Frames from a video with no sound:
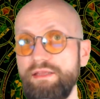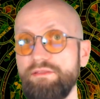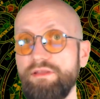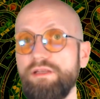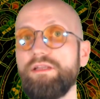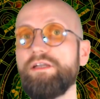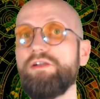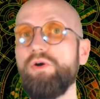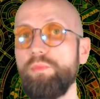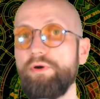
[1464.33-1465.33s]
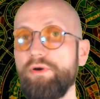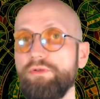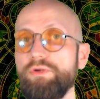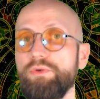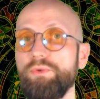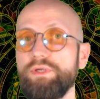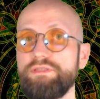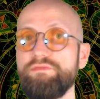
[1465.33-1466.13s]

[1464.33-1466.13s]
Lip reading: not like Oberon, who is